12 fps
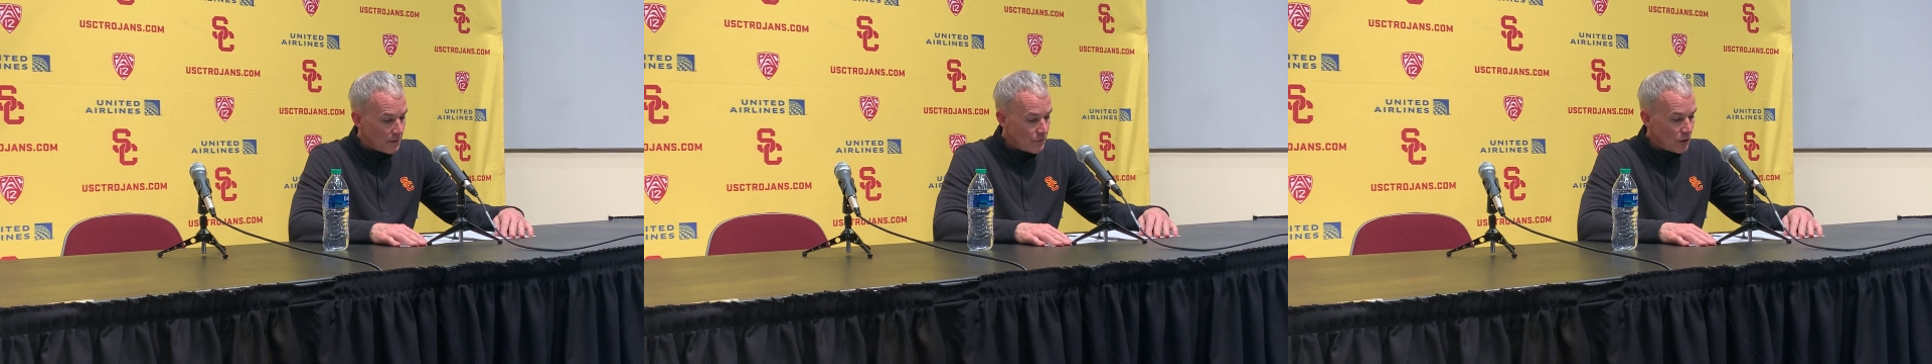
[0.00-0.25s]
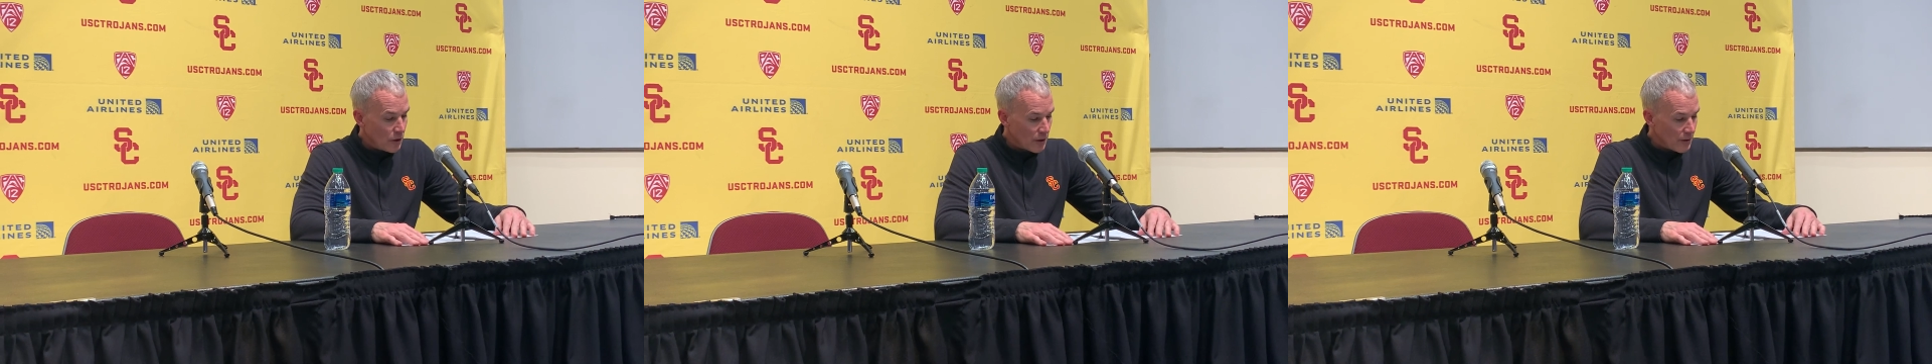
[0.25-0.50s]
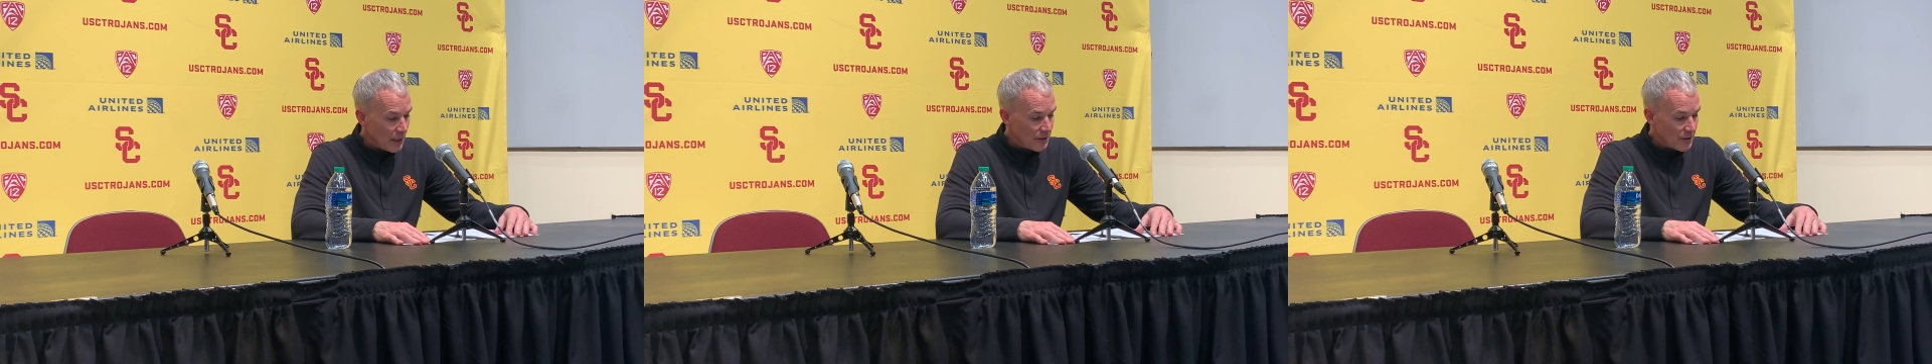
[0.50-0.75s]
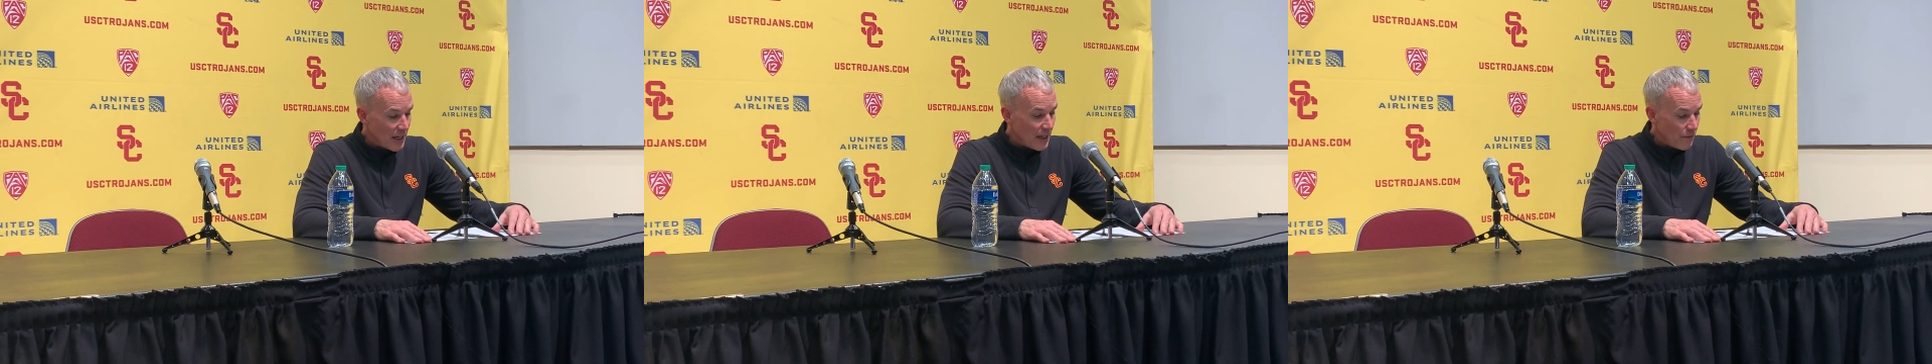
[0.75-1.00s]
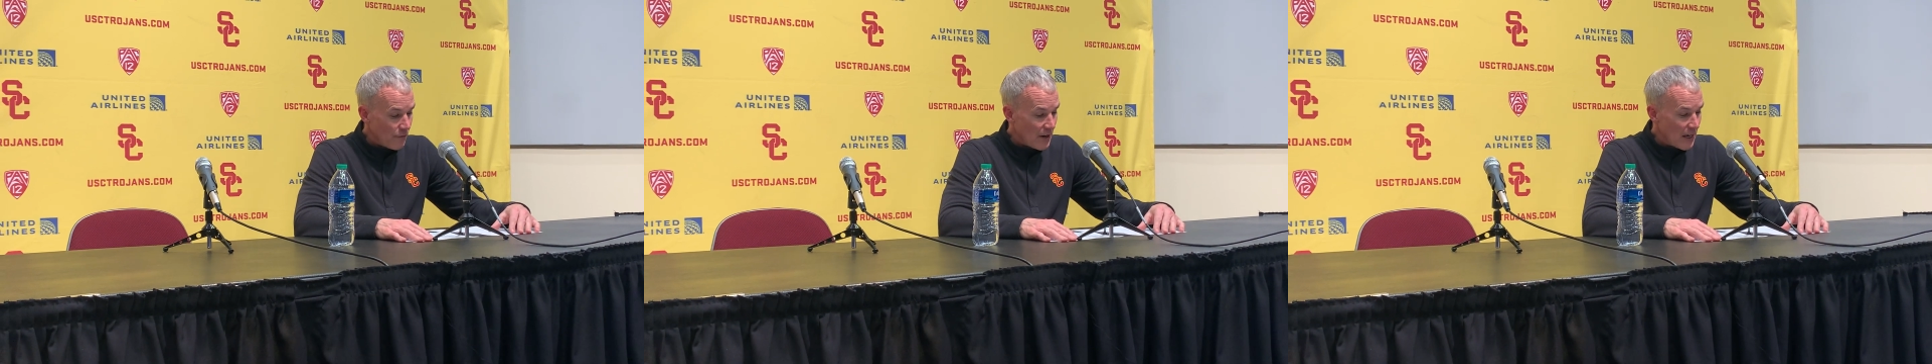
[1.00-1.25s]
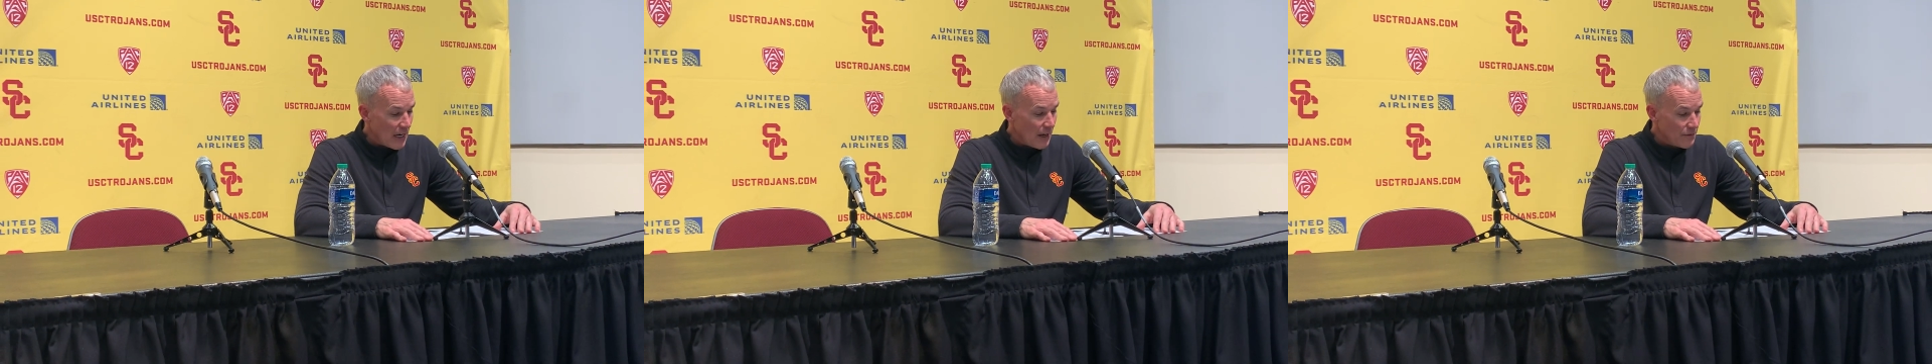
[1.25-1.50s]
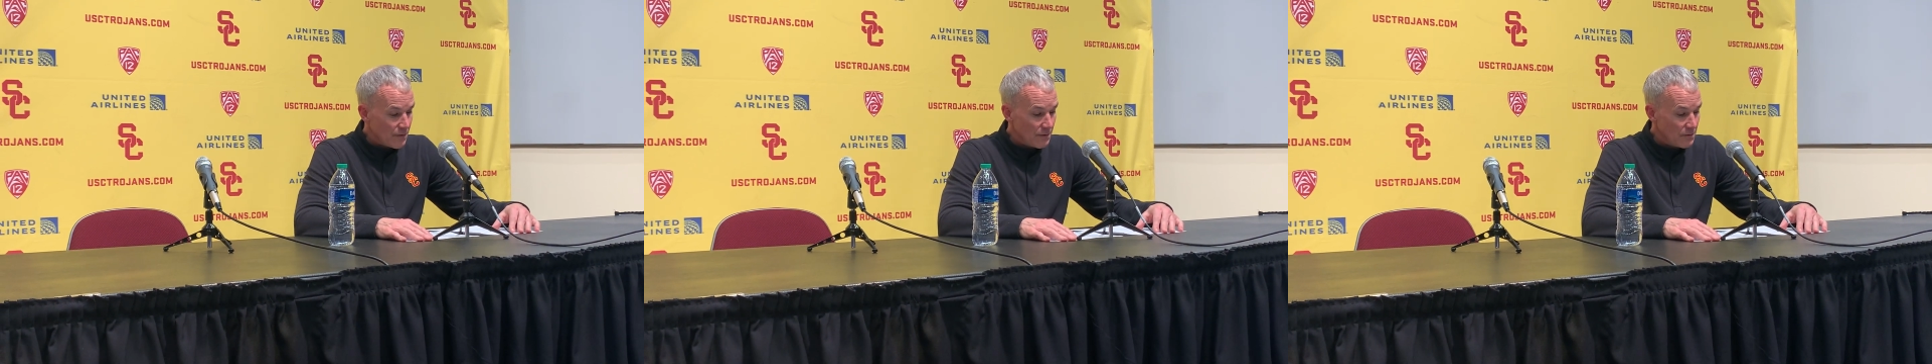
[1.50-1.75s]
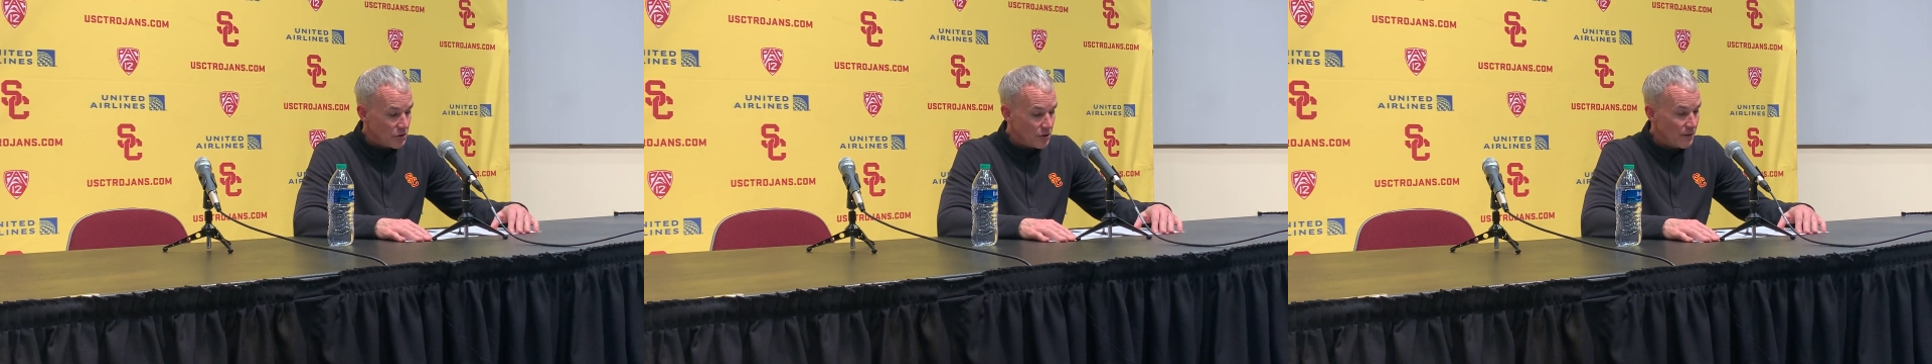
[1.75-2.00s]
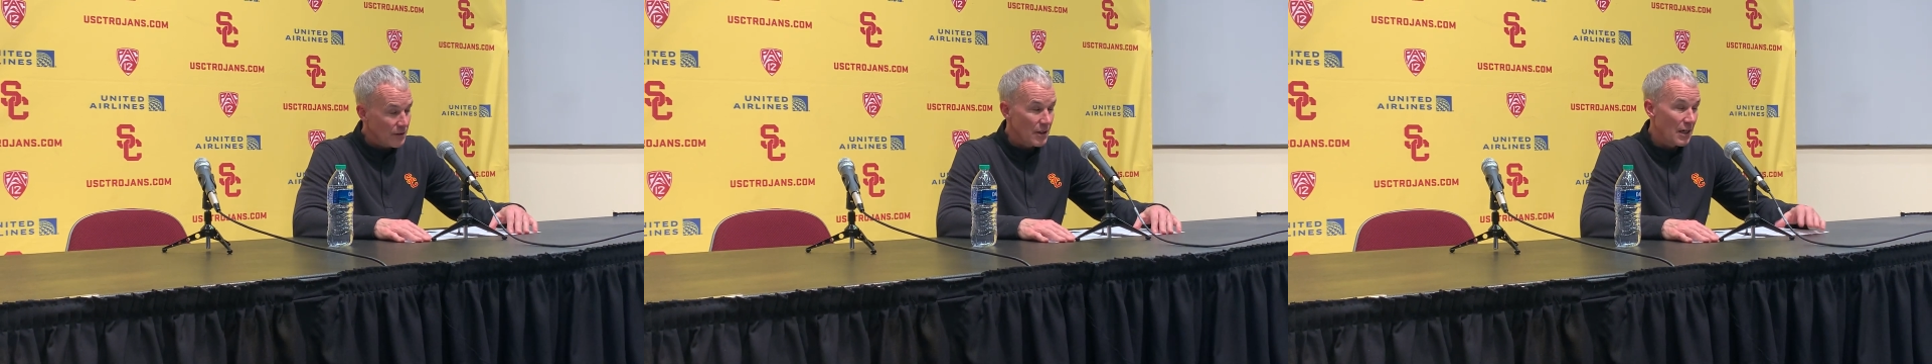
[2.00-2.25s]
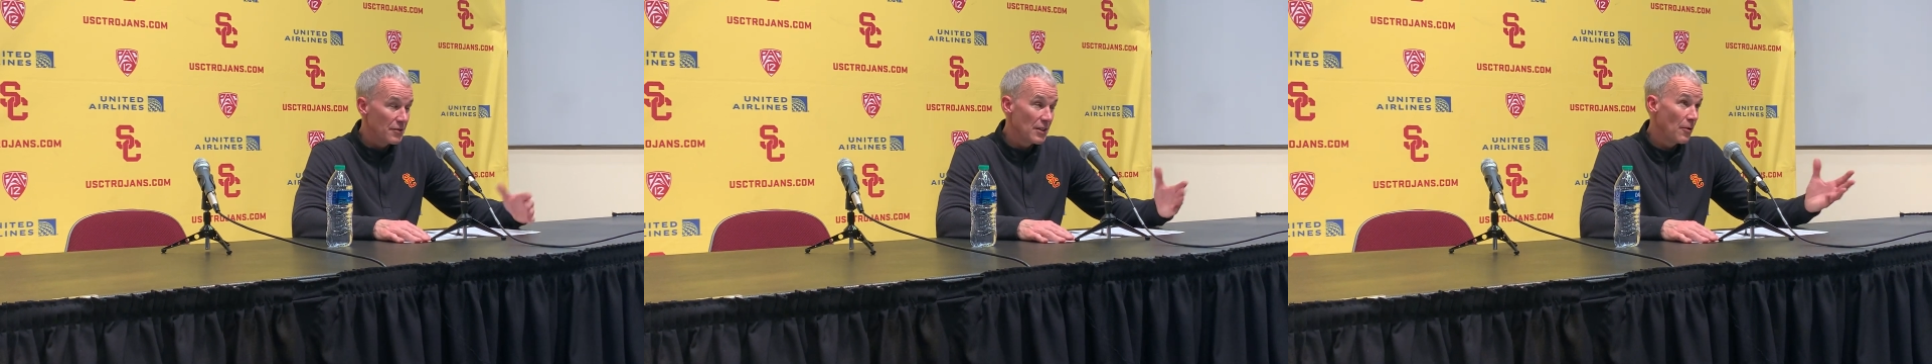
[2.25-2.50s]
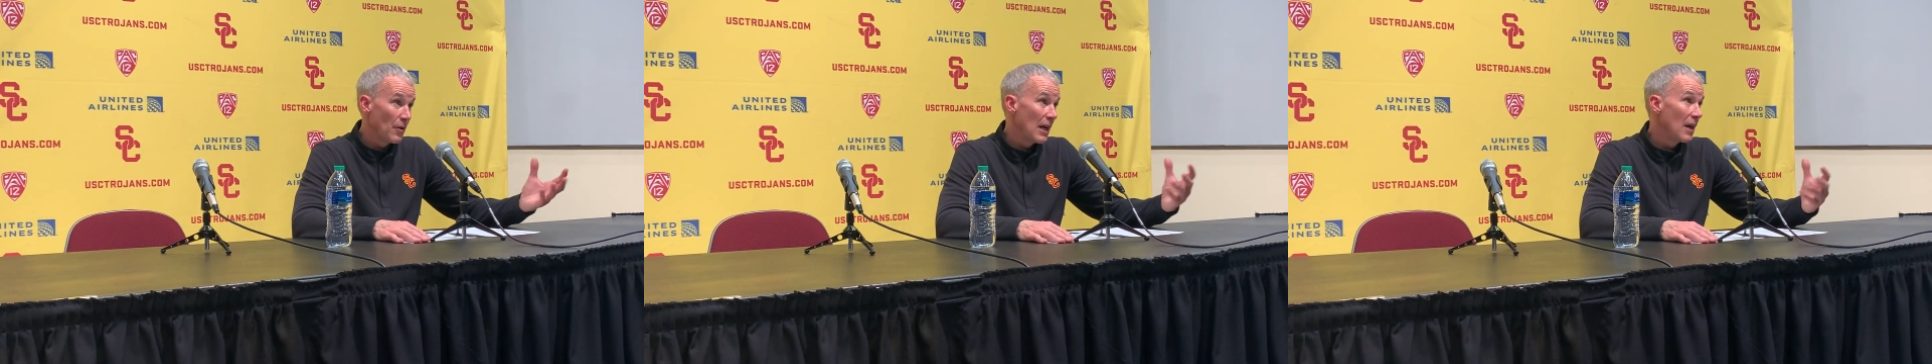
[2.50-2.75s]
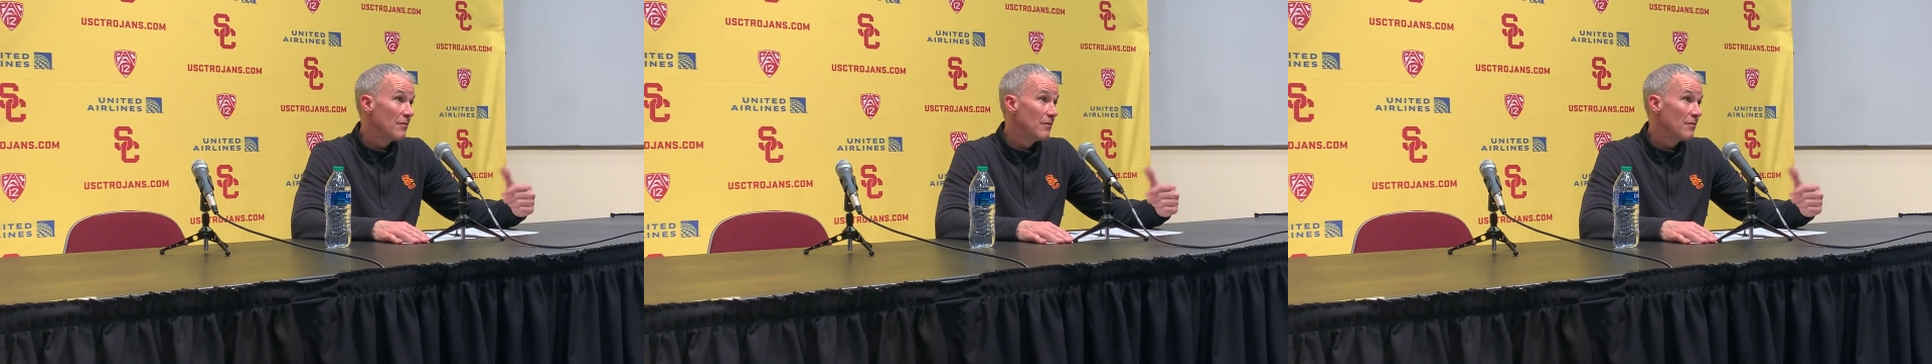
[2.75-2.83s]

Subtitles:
if you look, Isaiah had five. Isaiah went out